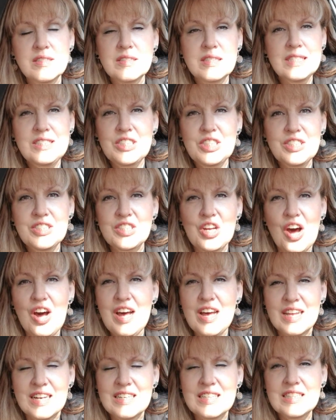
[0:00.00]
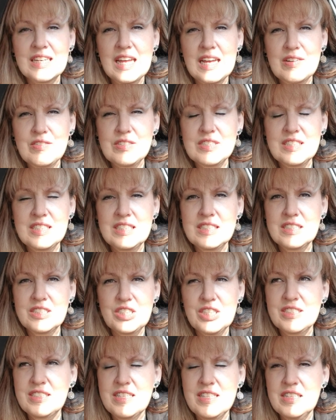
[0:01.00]
It's just gone ever since,
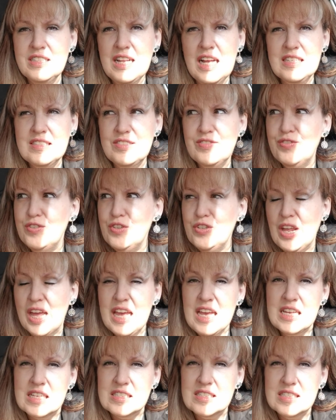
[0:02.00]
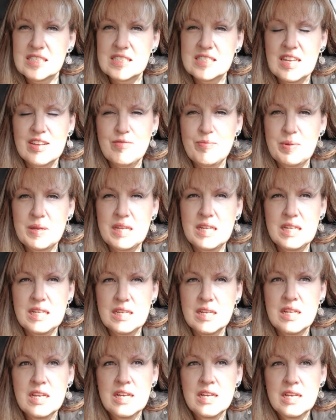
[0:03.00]
just in the last few days since I've
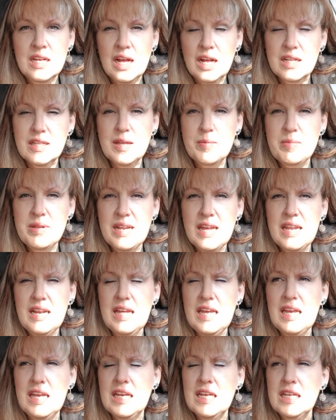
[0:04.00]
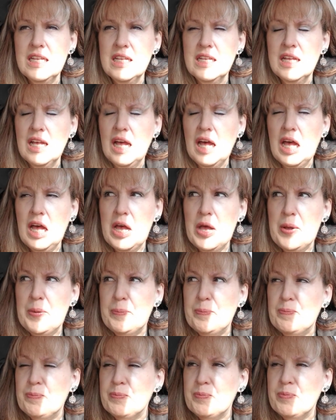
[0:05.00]
been eliminating
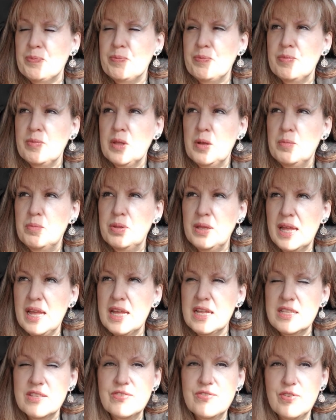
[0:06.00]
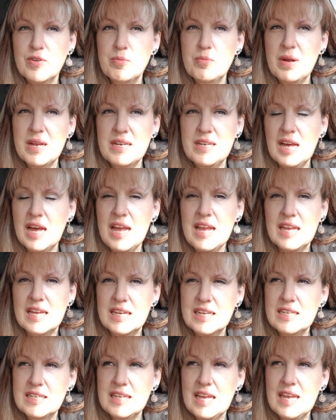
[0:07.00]
um, plants from my
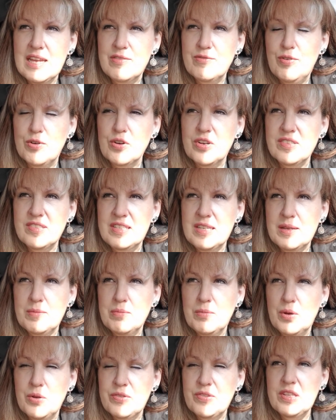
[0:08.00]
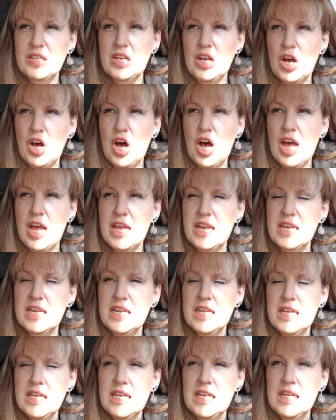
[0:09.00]
diet and focusing mostly on
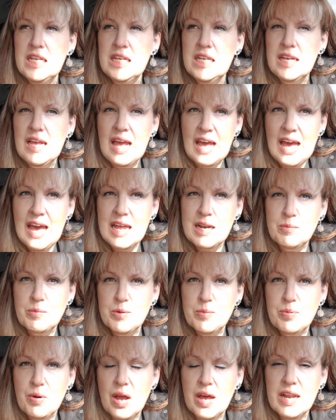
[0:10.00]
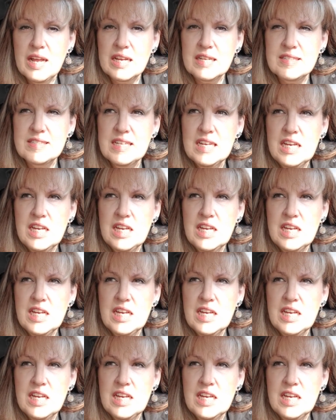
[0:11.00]
animal products.